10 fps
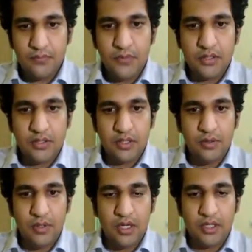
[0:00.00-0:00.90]

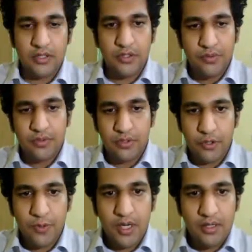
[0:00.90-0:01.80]
So the
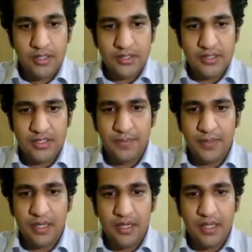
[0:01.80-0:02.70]
dura is
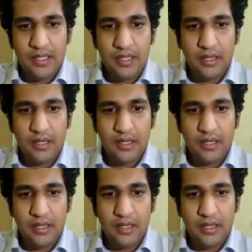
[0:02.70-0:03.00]
typically